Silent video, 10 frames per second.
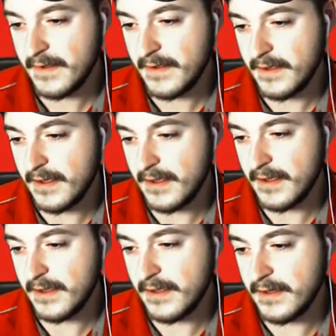
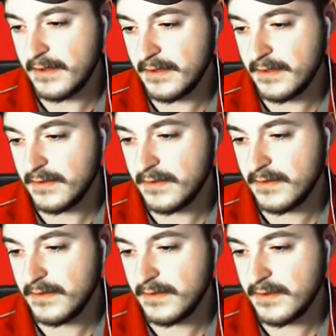and
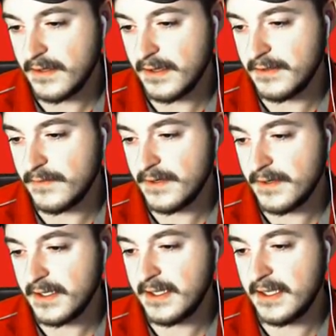I don't want to
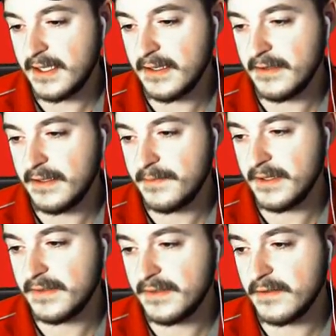kill it, but
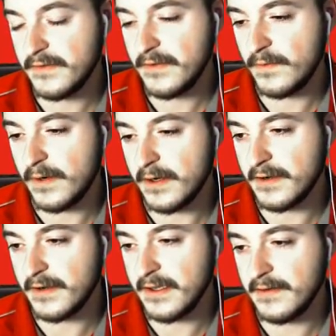let's go for the water
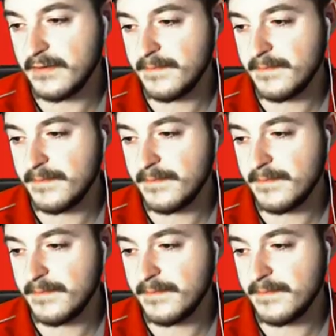gun.